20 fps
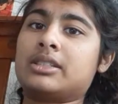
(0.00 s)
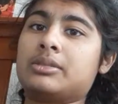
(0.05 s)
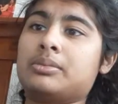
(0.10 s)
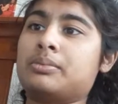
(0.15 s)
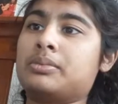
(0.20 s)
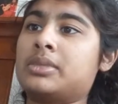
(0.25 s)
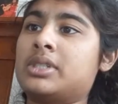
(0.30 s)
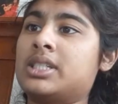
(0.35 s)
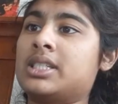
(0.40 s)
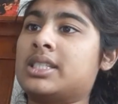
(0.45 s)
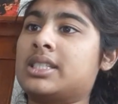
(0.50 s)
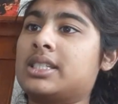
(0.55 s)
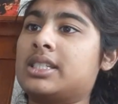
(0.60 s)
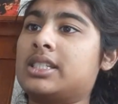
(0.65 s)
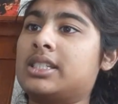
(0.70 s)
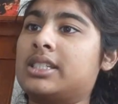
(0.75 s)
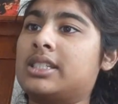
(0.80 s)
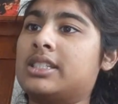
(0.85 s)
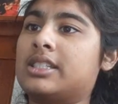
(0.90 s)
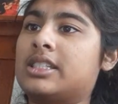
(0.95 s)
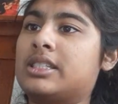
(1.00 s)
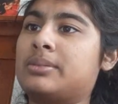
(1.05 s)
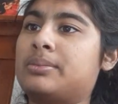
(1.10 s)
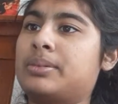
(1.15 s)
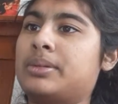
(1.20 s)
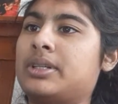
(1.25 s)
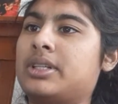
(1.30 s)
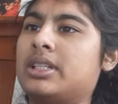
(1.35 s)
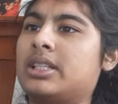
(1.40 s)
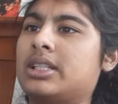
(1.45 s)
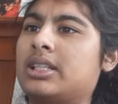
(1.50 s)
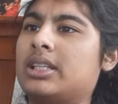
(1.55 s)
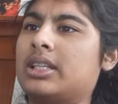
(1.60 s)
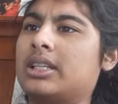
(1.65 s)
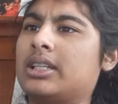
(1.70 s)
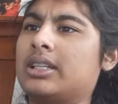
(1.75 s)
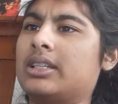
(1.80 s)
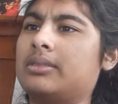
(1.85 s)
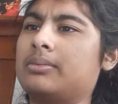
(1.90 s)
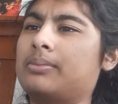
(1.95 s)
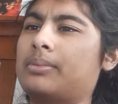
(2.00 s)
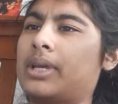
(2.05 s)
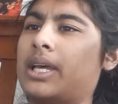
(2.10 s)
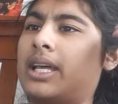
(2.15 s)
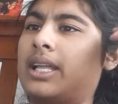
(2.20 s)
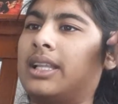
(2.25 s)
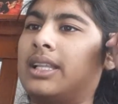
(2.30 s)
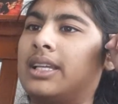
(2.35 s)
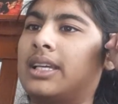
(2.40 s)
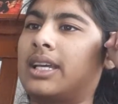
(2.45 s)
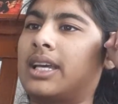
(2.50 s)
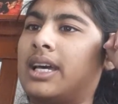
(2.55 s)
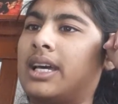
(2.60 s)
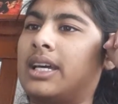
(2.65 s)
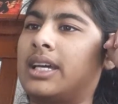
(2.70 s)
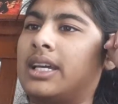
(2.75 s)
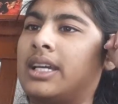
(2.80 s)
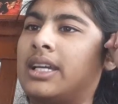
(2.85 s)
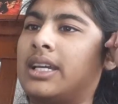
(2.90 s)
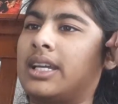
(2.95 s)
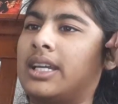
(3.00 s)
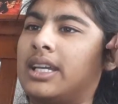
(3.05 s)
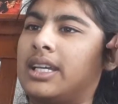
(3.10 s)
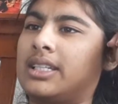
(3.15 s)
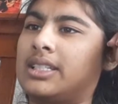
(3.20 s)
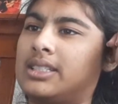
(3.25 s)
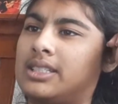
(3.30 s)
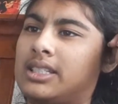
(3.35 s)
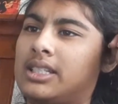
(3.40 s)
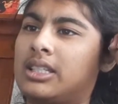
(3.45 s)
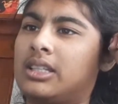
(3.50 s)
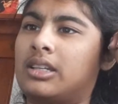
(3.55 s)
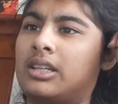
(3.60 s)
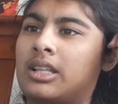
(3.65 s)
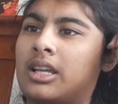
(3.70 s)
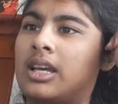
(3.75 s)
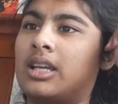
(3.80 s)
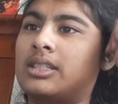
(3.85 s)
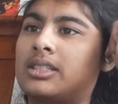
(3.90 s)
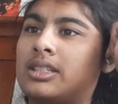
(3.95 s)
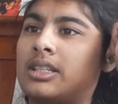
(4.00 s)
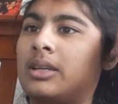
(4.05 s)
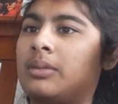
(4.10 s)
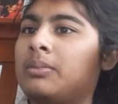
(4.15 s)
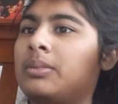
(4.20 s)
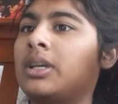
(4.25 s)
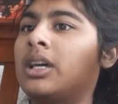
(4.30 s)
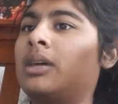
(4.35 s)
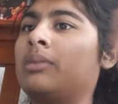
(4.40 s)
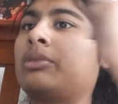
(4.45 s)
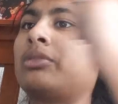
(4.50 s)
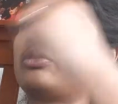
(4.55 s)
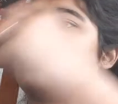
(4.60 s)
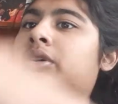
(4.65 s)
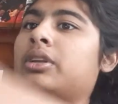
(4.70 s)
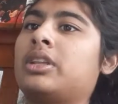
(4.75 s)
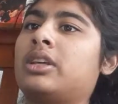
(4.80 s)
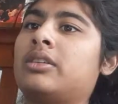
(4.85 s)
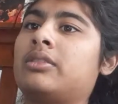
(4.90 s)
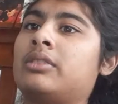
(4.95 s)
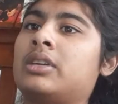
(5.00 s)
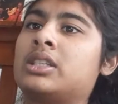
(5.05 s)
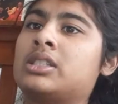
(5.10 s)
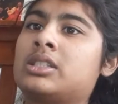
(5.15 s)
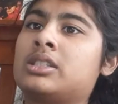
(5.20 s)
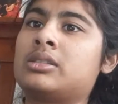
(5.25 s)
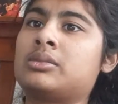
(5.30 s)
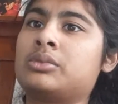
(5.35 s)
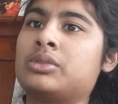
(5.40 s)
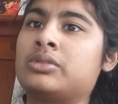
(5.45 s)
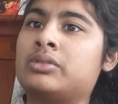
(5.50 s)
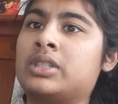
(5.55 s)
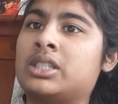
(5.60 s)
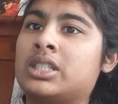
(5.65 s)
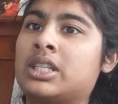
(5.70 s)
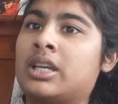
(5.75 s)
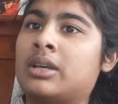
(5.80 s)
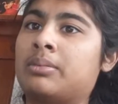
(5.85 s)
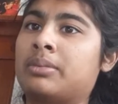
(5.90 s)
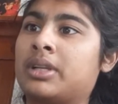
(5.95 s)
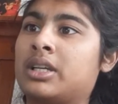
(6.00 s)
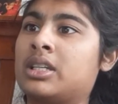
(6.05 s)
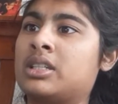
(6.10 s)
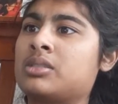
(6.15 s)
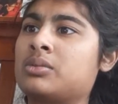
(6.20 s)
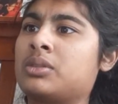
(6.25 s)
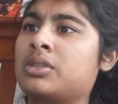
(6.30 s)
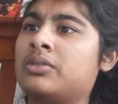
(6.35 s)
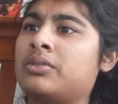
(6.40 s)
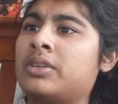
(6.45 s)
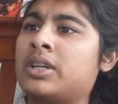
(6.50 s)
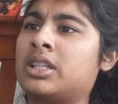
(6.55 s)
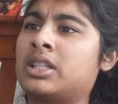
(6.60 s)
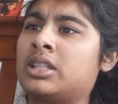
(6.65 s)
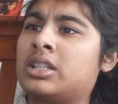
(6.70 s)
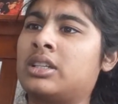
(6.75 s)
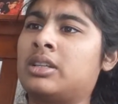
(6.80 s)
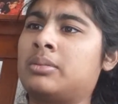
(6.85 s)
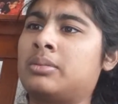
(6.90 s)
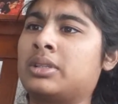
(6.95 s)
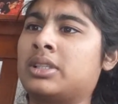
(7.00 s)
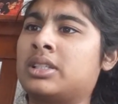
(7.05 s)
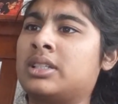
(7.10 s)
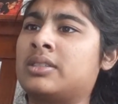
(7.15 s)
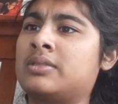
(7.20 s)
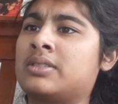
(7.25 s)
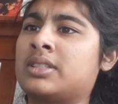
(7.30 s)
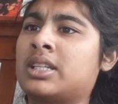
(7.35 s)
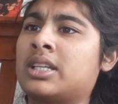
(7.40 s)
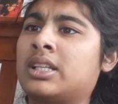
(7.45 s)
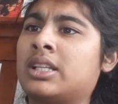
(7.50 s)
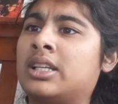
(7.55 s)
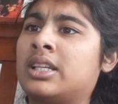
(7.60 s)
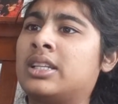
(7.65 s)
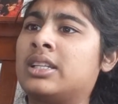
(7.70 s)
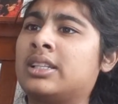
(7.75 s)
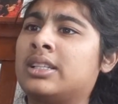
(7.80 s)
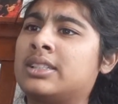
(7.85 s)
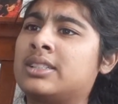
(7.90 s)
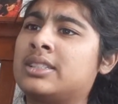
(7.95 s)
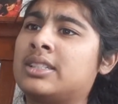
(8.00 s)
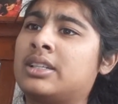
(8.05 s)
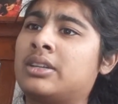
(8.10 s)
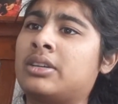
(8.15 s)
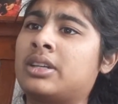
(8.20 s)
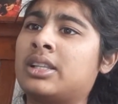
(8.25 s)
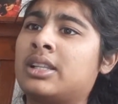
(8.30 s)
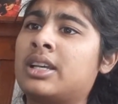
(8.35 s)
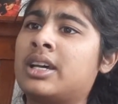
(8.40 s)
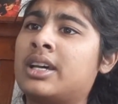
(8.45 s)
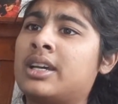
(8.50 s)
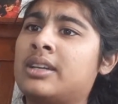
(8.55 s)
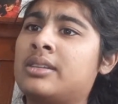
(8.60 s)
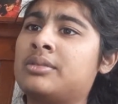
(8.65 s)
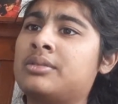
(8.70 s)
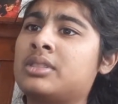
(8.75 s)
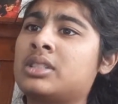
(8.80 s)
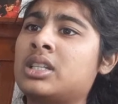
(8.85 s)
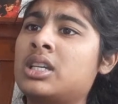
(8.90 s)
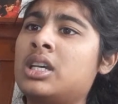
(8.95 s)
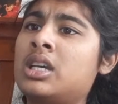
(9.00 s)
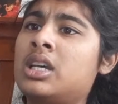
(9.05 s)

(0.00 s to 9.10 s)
Mrs. Pelikai, I can't say their last name, die before the events in the movie take place, one fan theory believes they led secret lives,